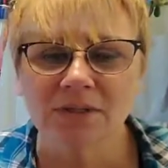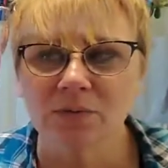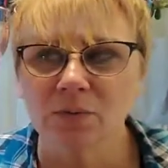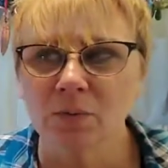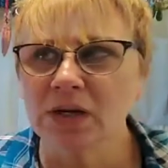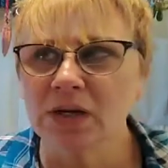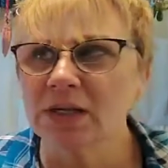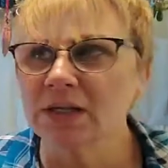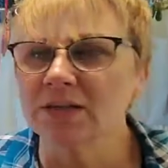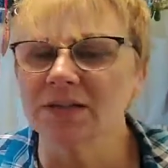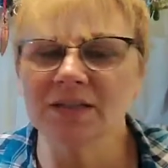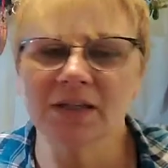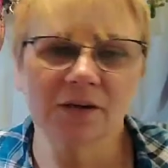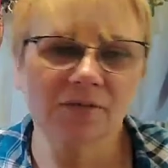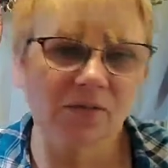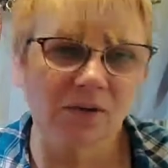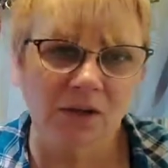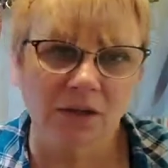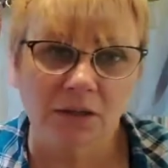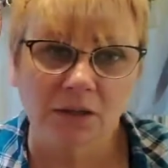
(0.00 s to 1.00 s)
So this
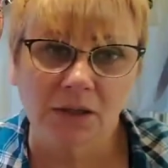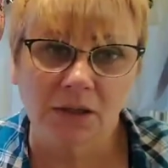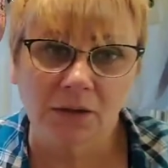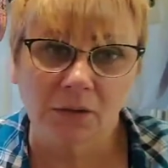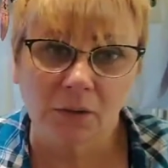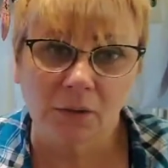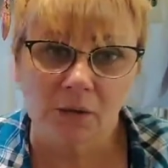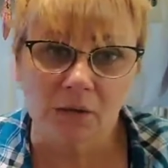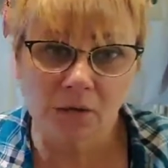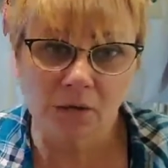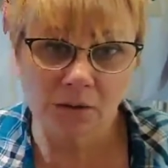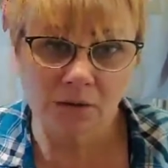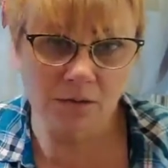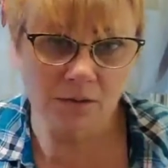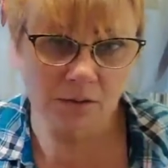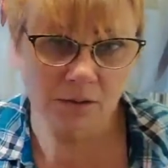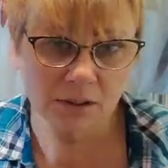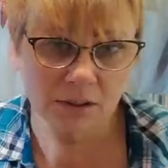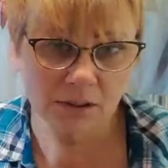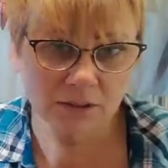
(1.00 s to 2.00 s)
one is definitely
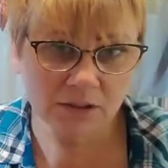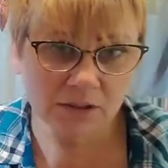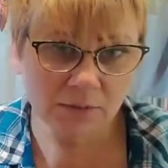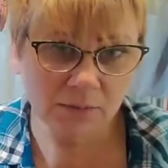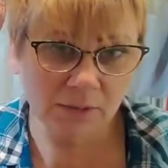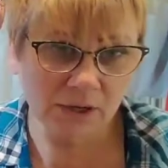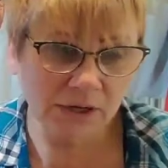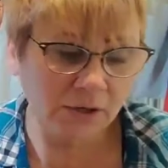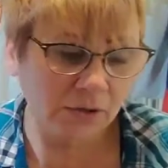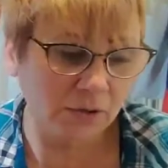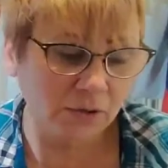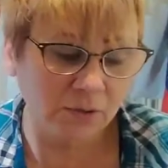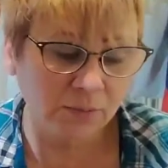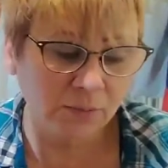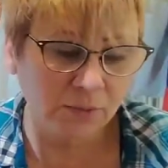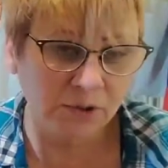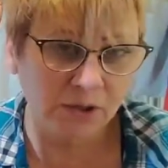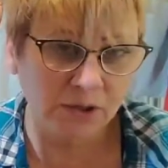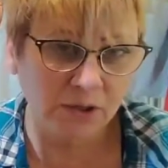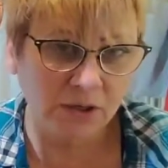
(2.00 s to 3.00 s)
going
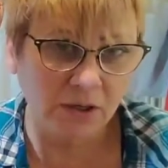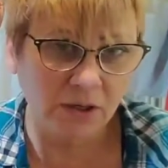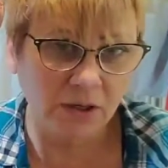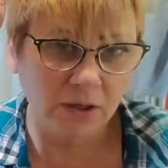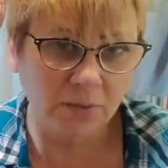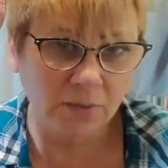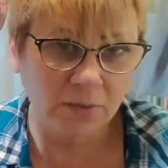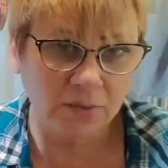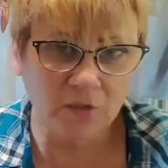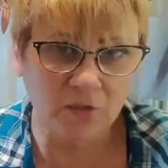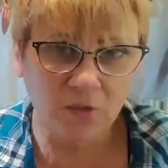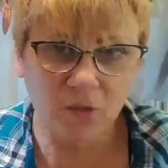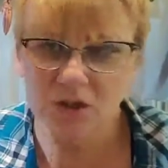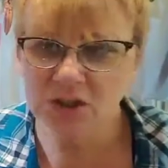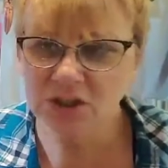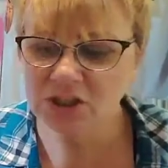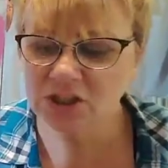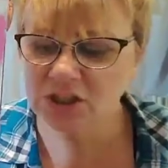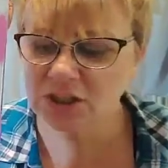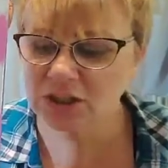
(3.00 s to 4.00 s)
into my cookbook
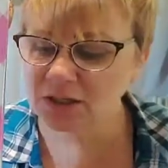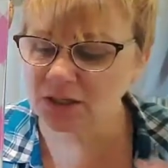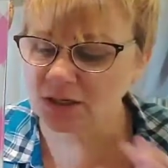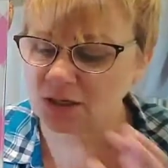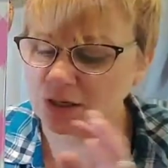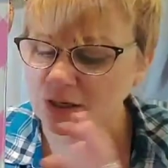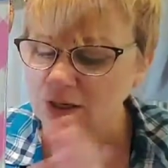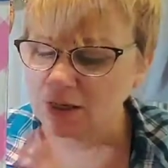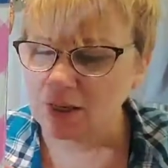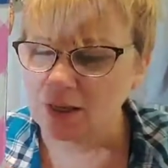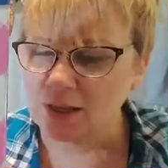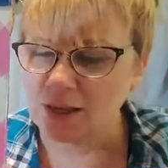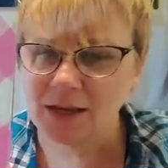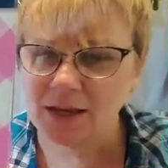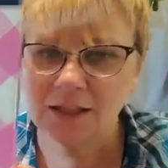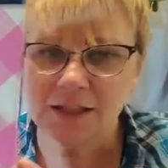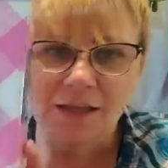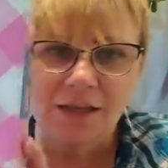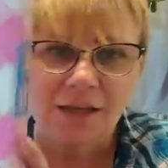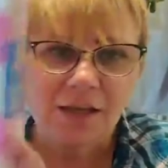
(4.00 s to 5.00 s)
storage, and
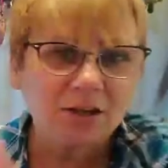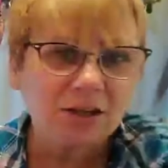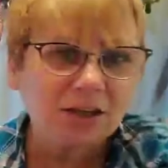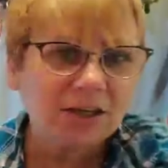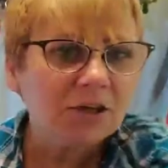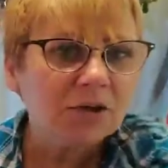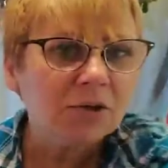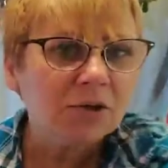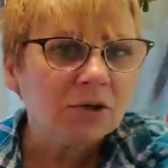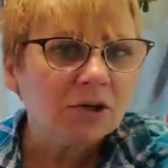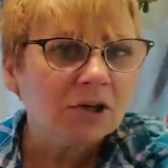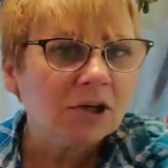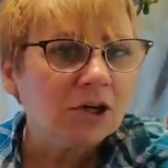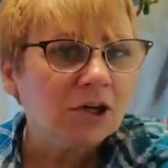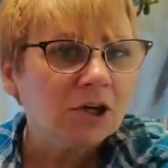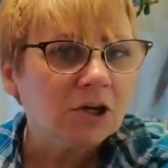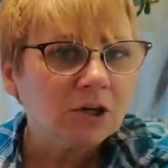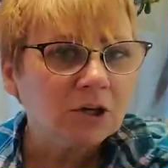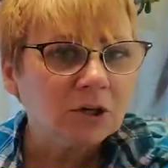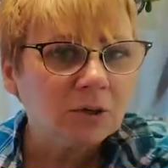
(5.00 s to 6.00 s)
I think how
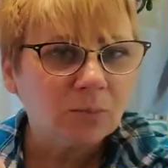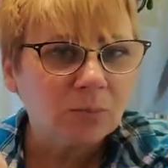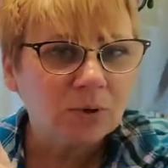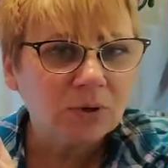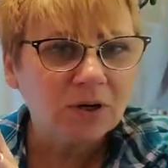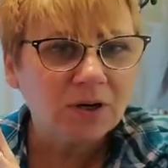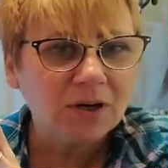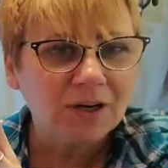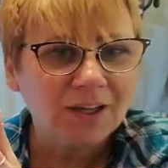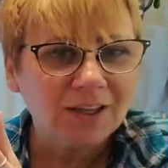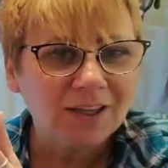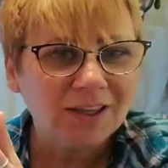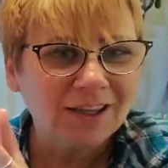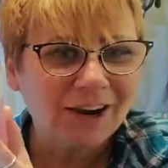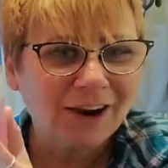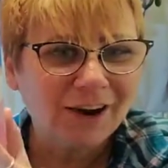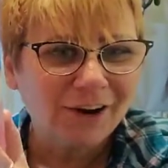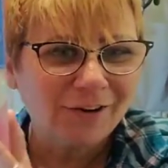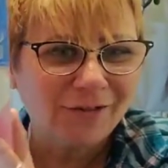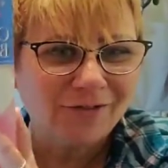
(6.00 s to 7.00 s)
cute, you can
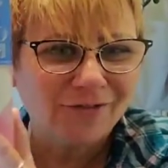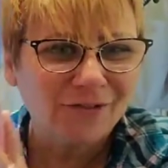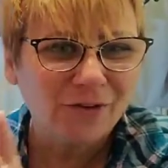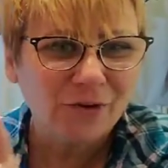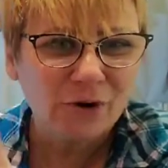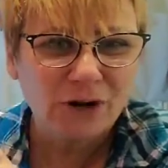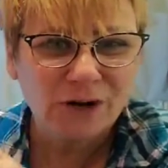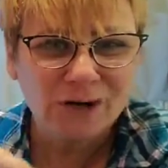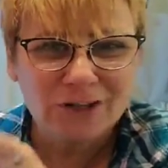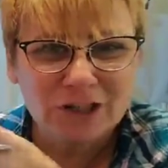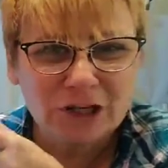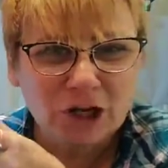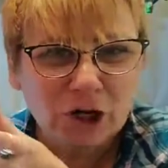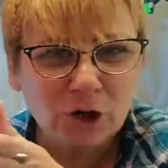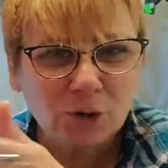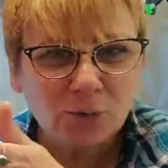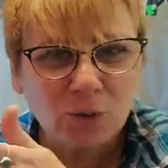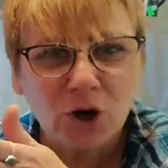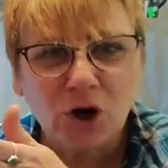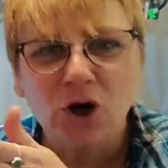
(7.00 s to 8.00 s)
put it in there
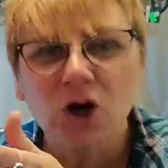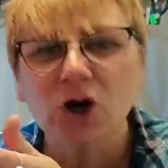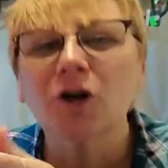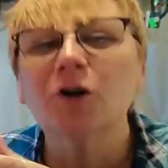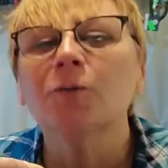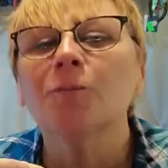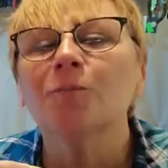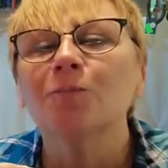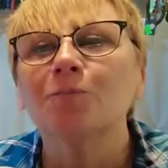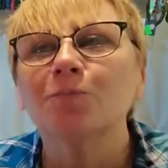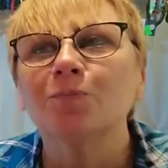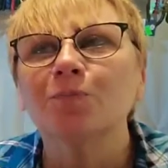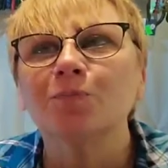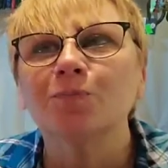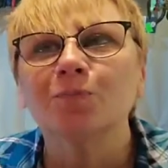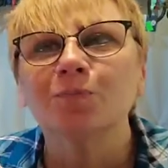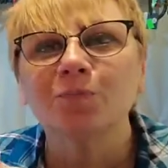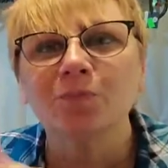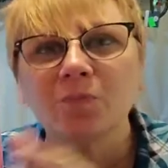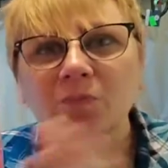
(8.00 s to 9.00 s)
for
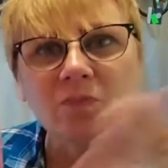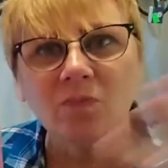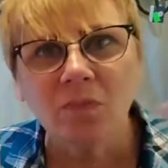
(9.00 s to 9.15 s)
October,